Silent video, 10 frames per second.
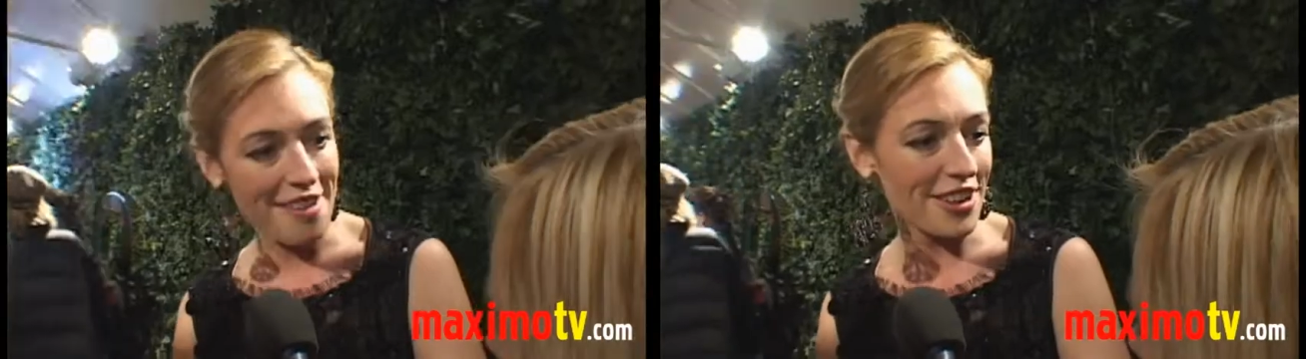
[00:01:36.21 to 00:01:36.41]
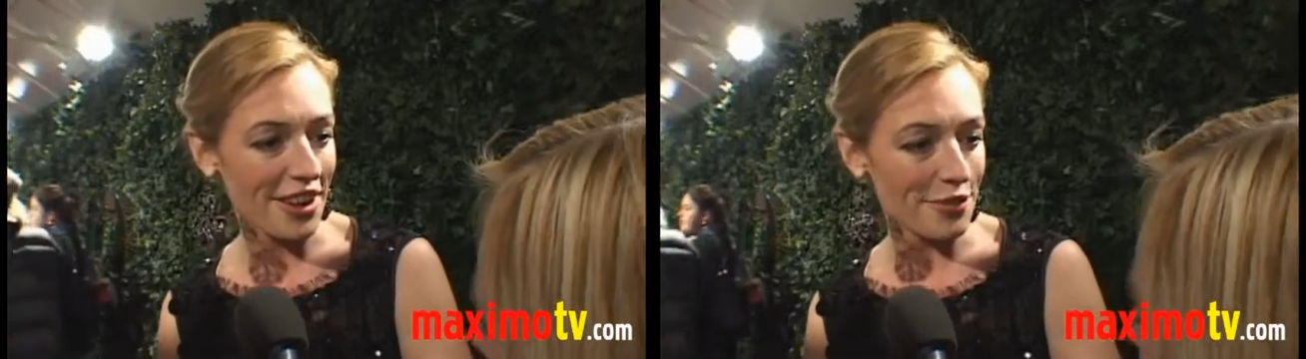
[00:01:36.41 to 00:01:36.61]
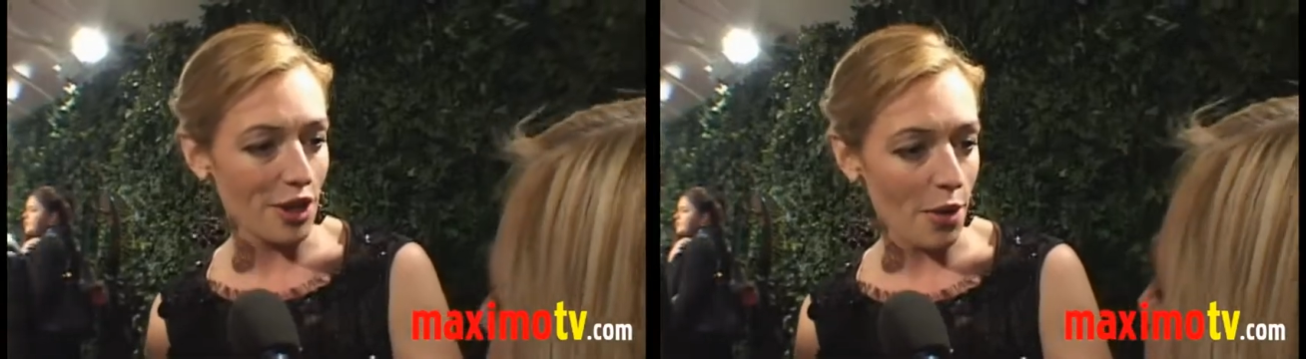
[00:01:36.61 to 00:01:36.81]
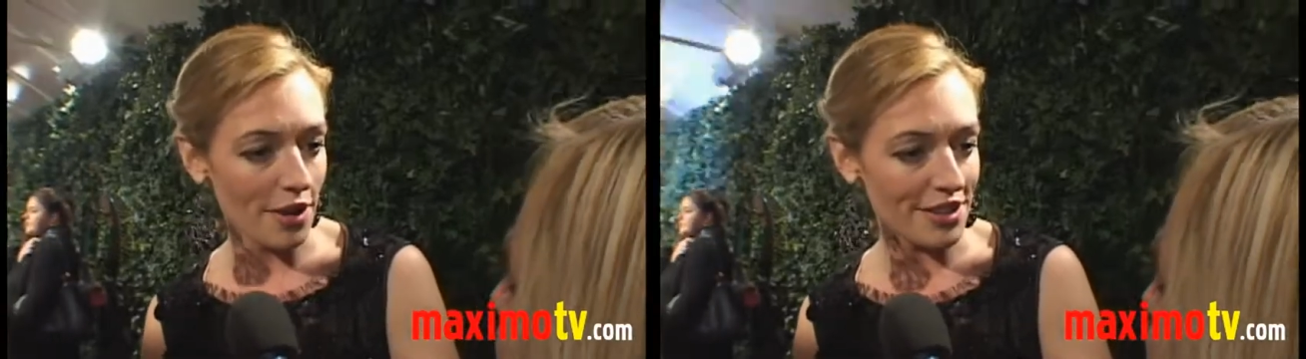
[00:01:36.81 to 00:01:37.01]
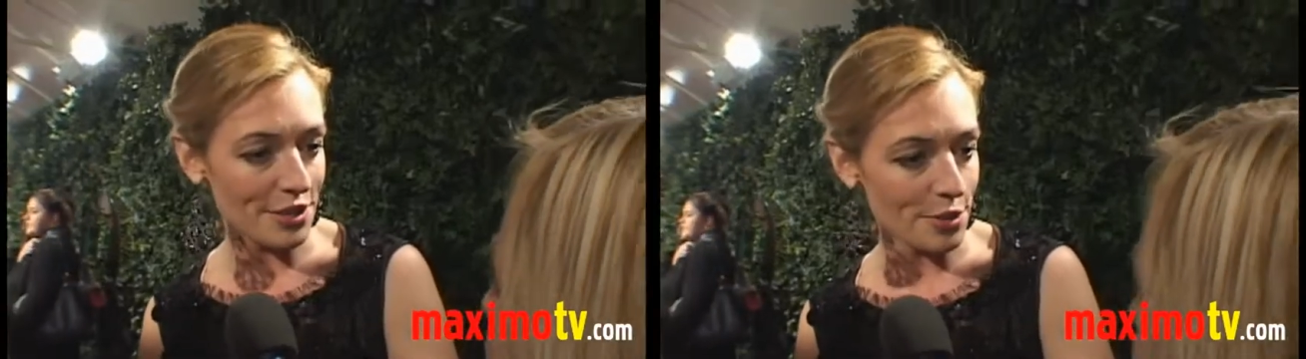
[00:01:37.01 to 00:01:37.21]
I kind of go
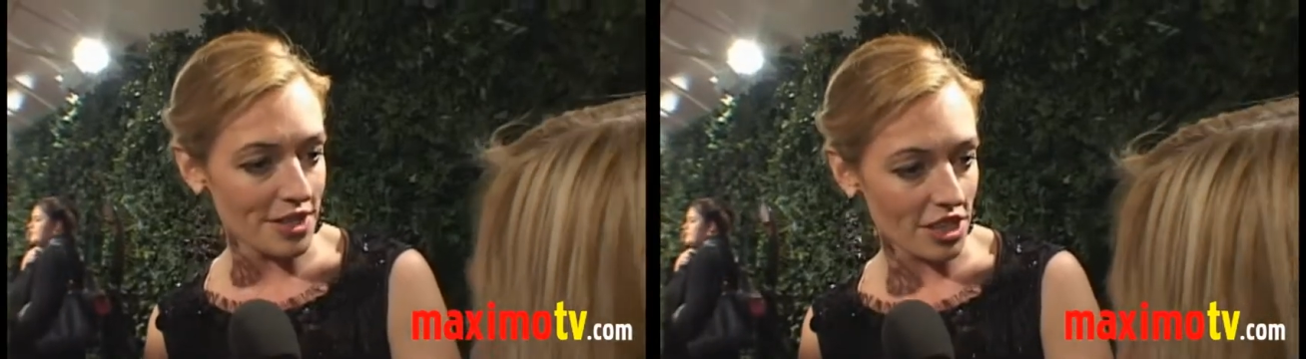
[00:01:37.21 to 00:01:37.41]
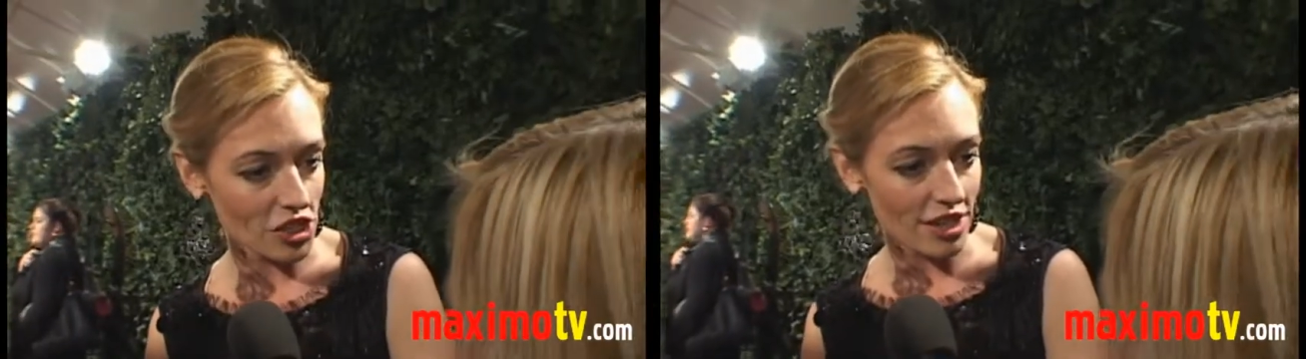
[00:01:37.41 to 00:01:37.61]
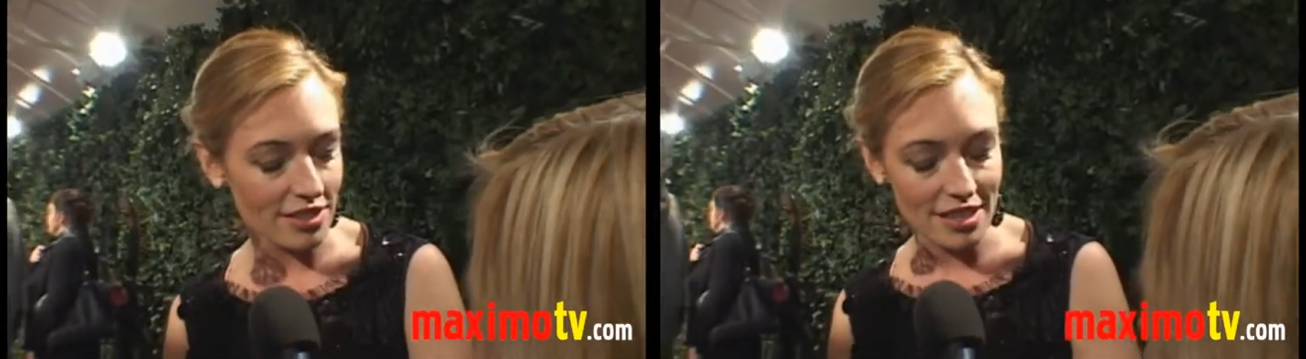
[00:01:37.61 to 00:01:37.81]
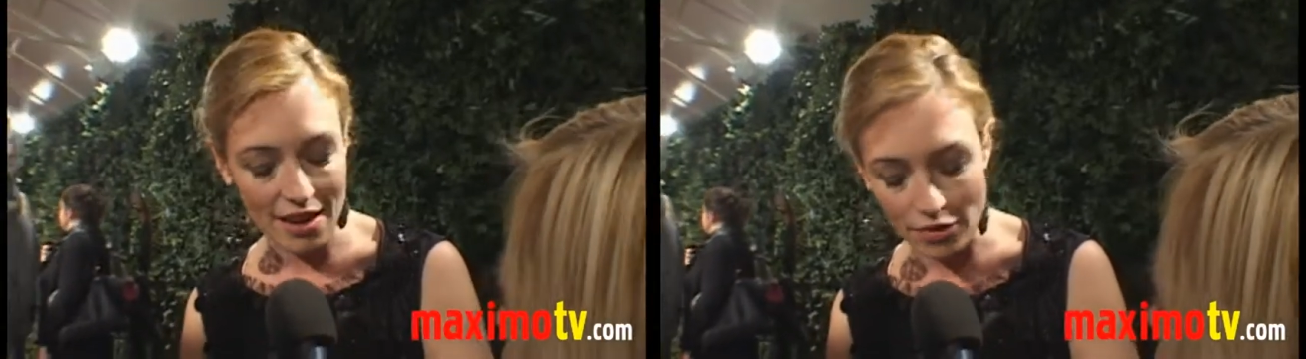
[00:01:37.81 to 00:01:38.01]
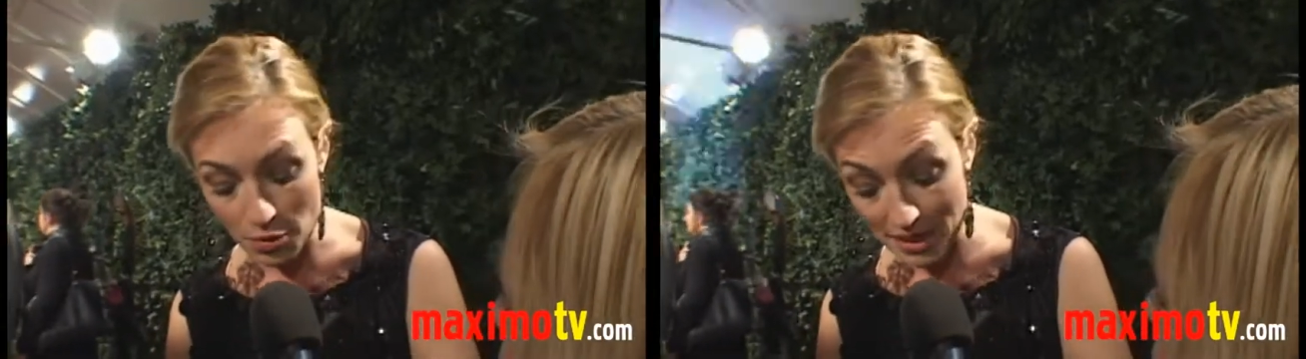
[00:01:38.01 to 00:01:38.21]
and do auditions, and
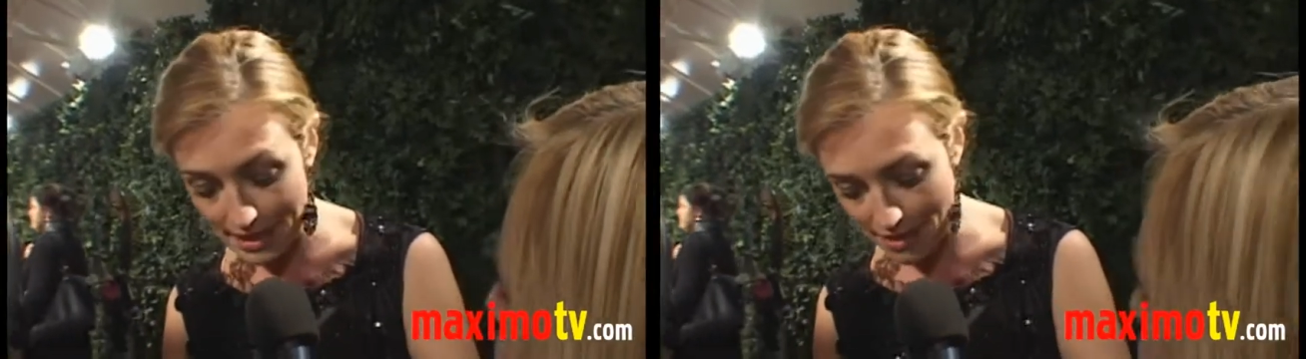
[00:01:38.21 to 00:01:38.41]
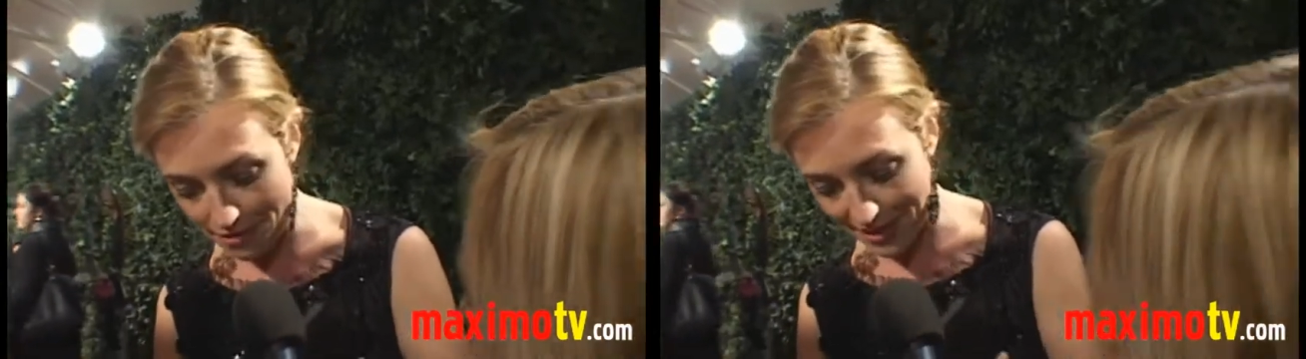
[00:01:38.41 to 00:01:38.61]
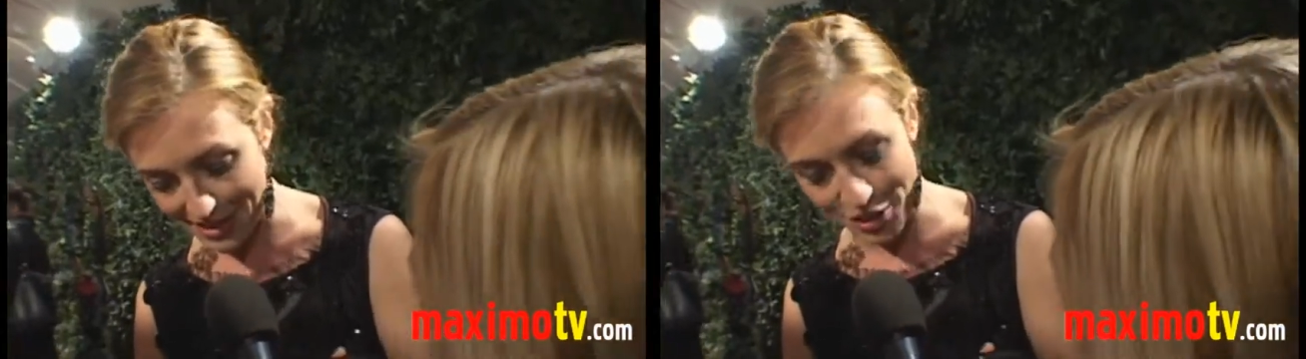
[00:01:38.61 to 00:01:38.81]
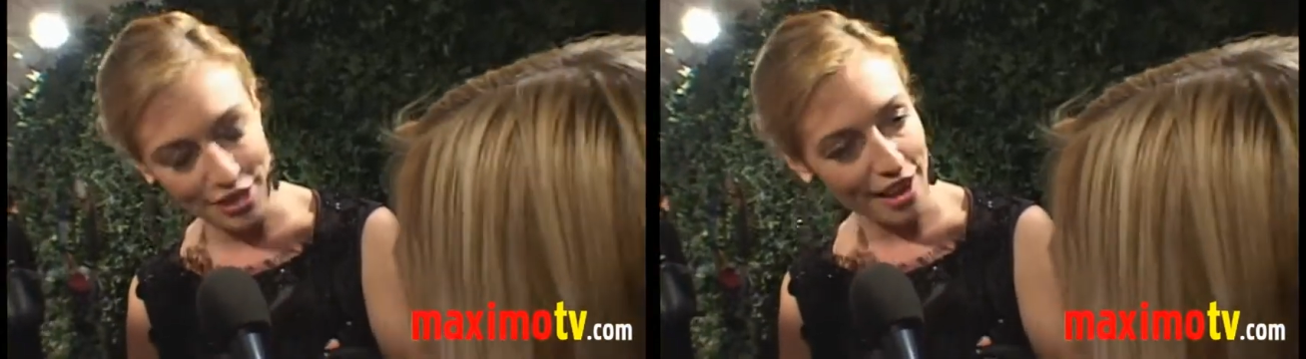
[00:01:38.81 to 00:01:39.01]
I've always loved vintage